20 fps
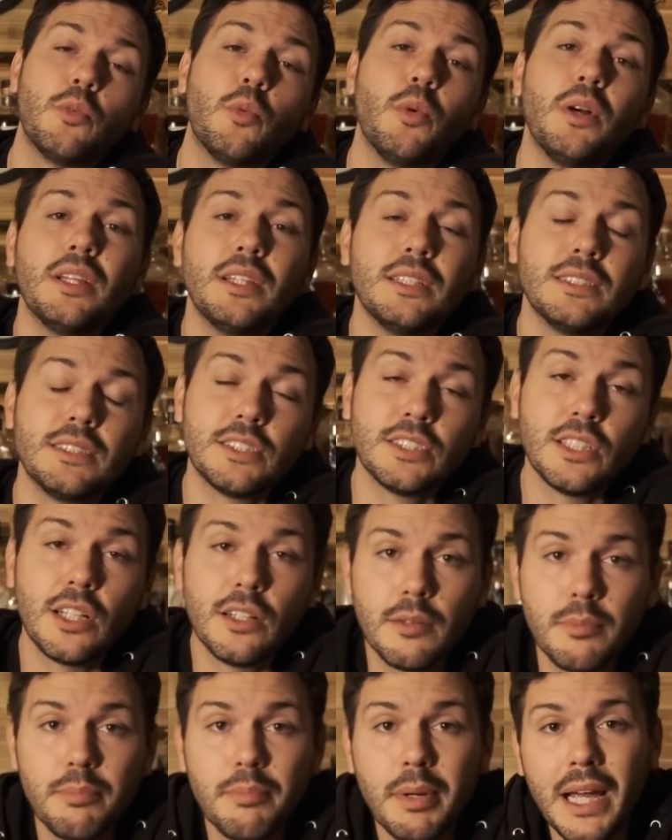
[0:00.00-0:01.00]
Well, let's
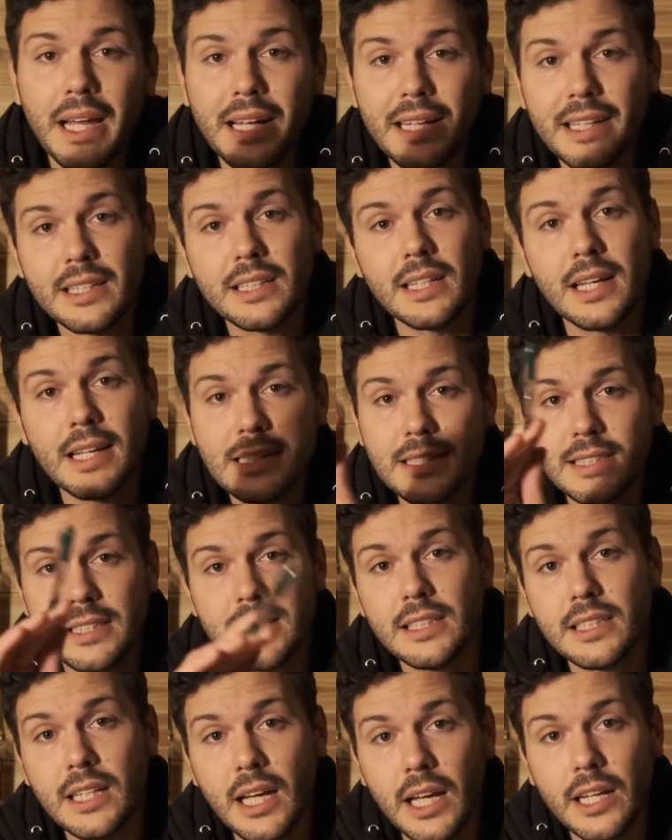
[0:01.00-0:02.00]
start back in
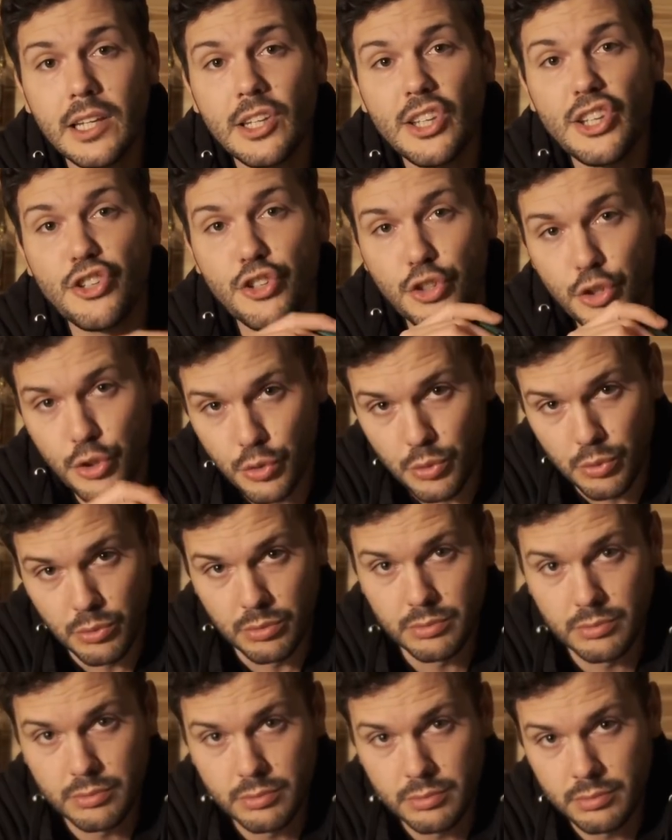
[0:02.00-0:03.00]
1992.
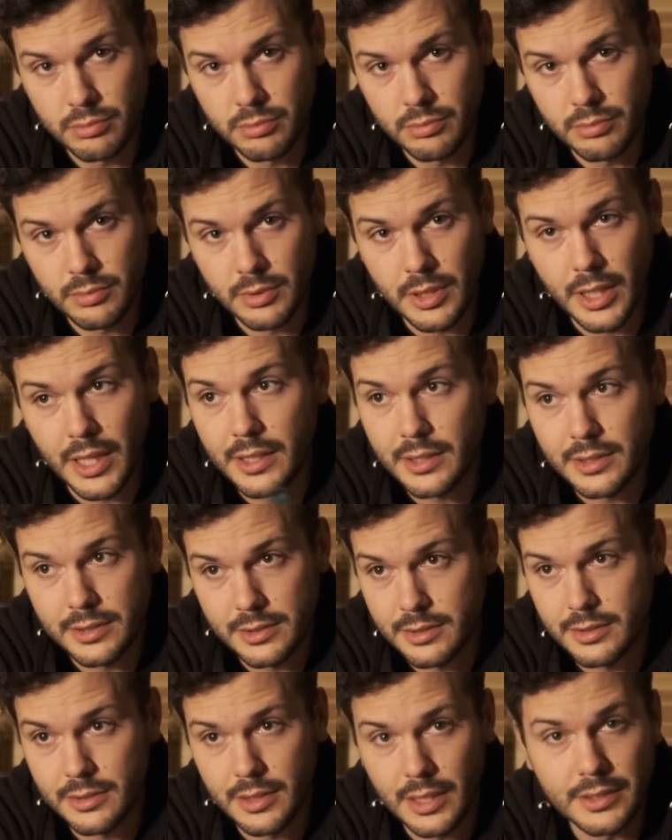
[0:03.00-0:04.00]

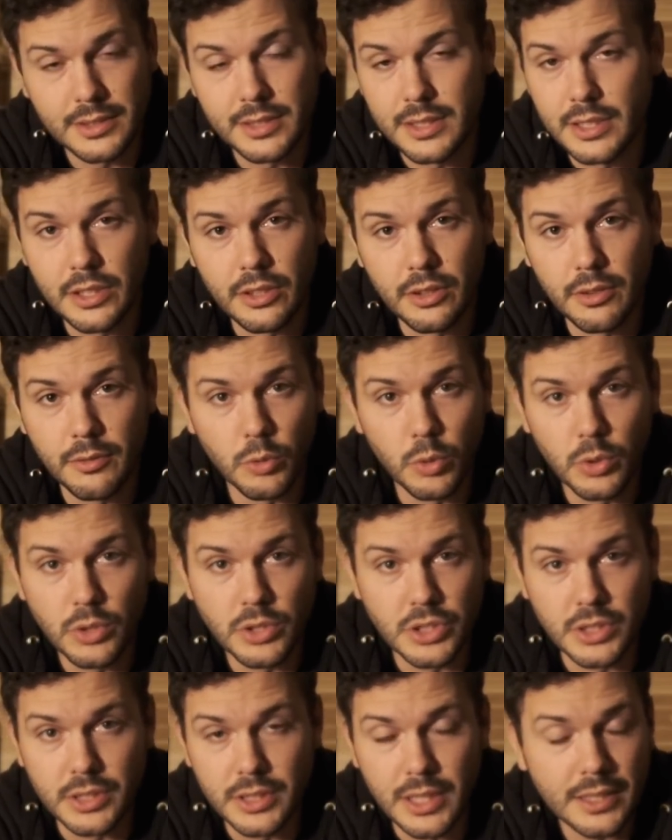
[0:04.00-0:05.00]
That's the year of
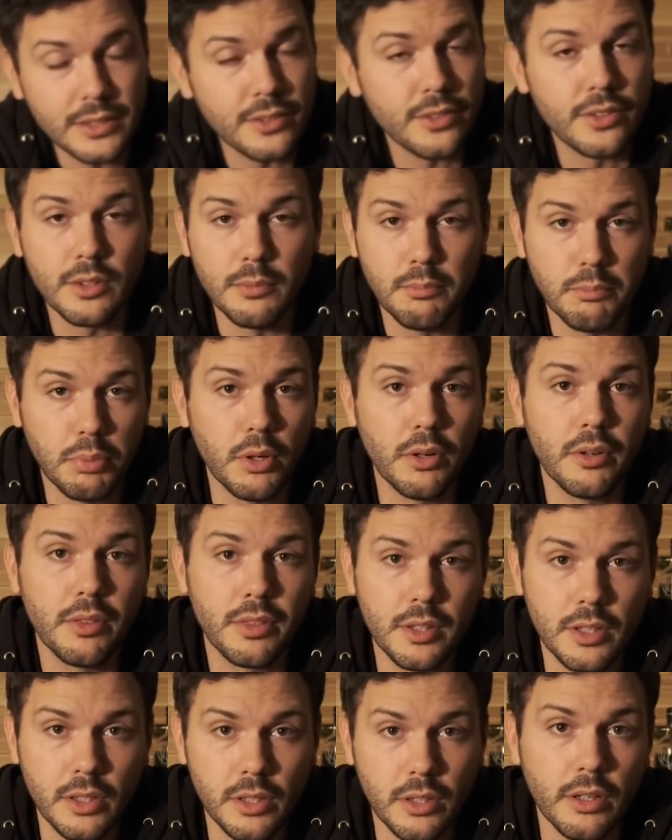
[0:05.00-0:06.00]
origin. That's the
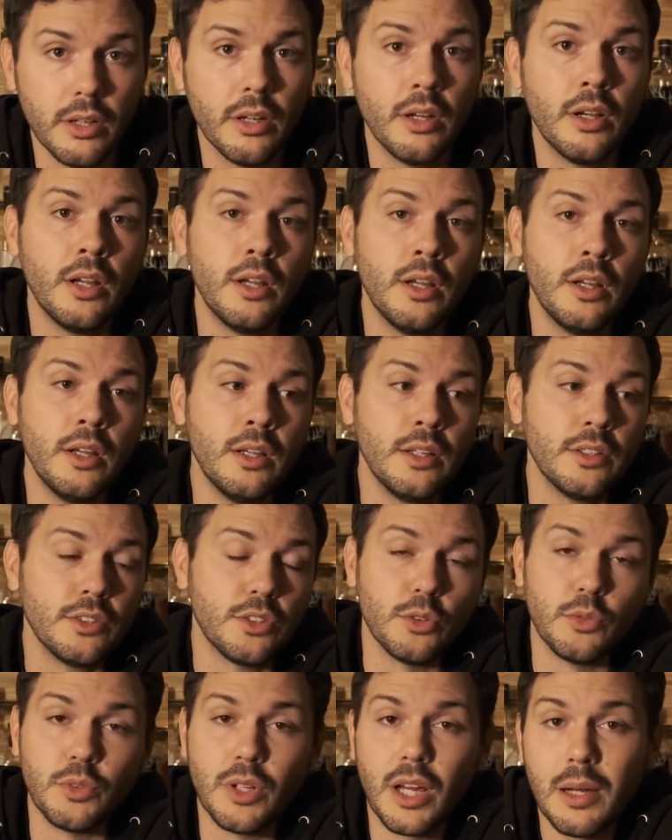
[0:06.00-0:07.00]
birth year.
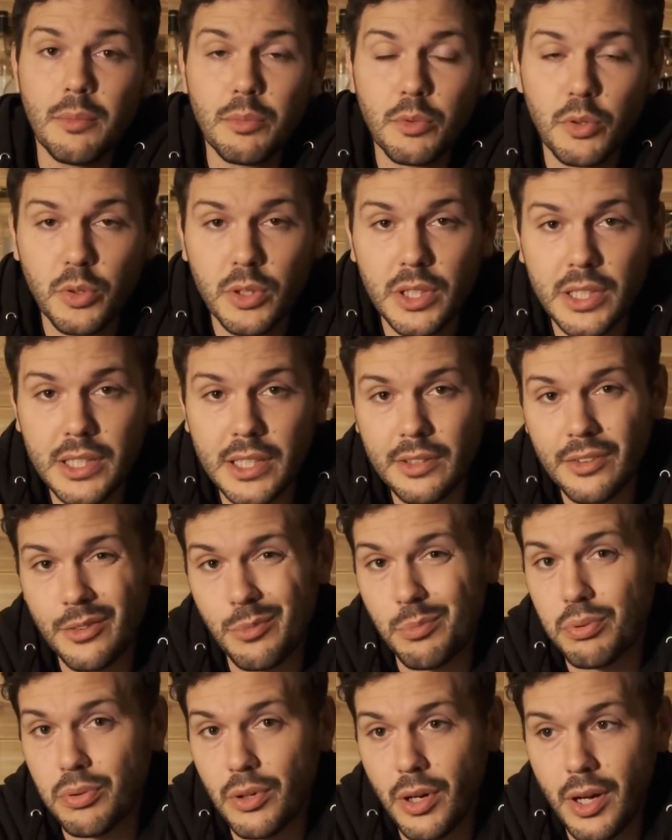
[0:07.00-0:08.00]
So Knob Creek as a
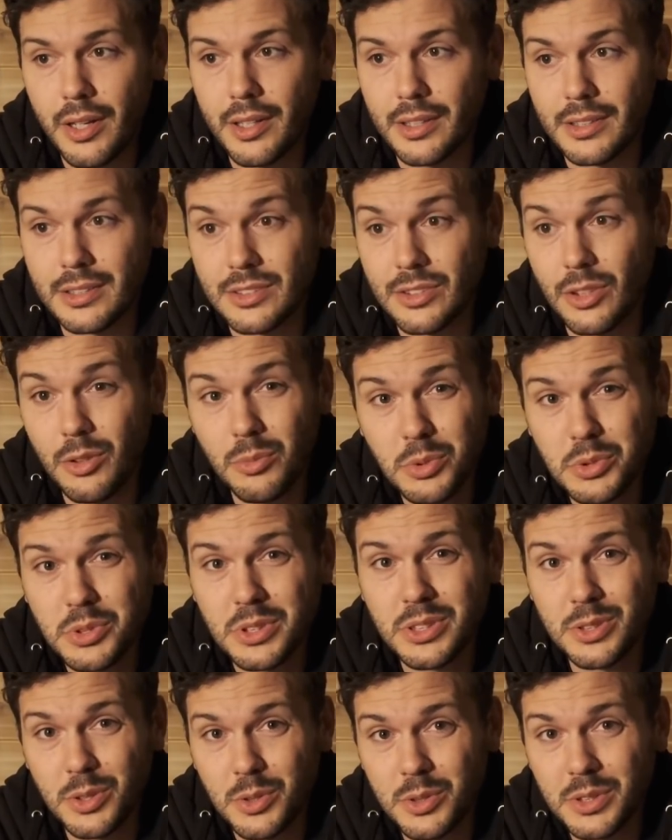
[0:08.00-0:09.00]
product is almost
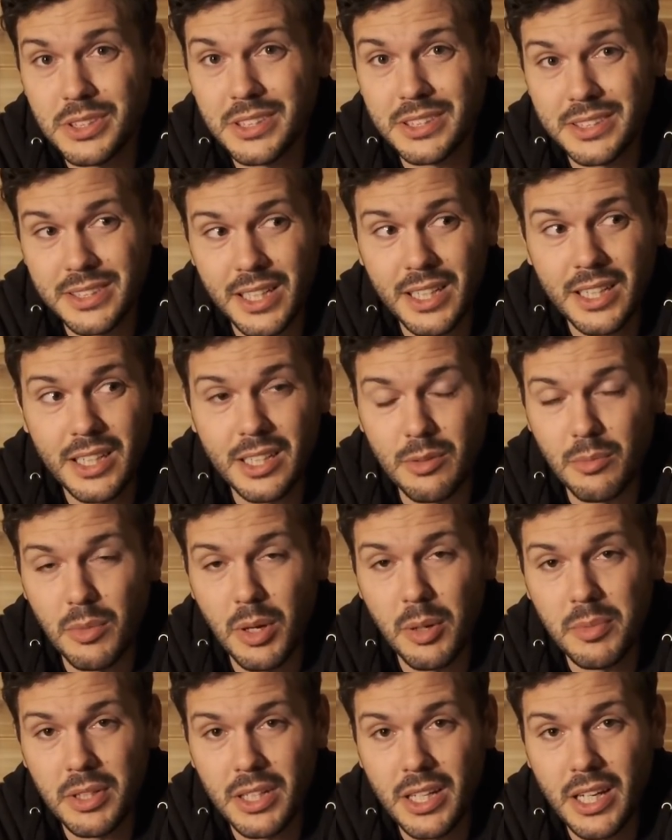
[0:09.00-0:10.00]
as old as I am.
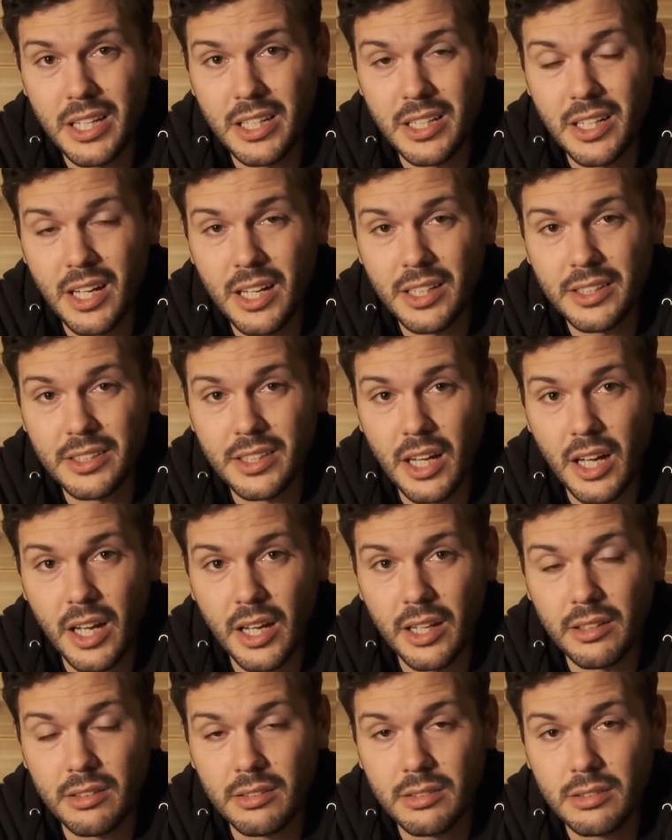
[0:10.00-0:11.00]
I'm an 89
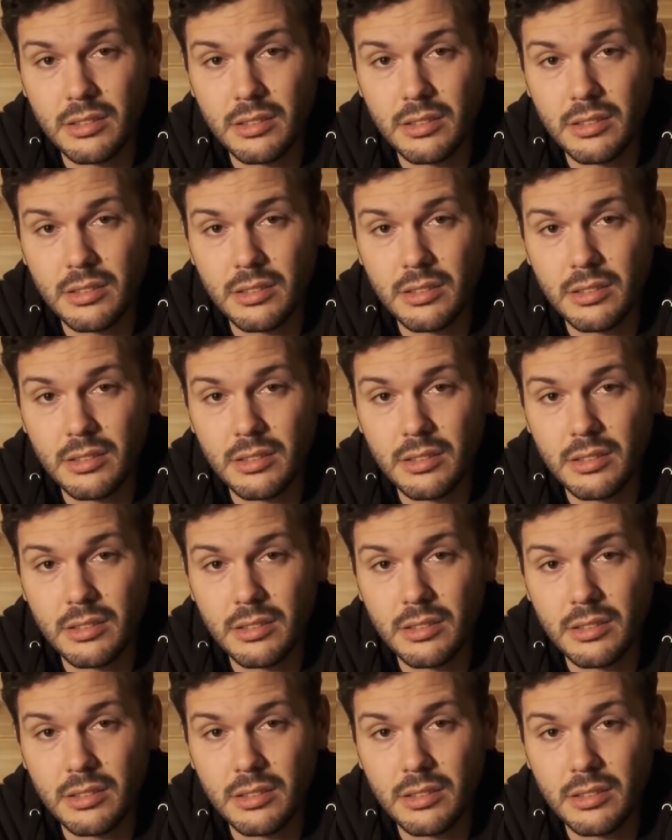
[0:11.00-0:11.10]
guy.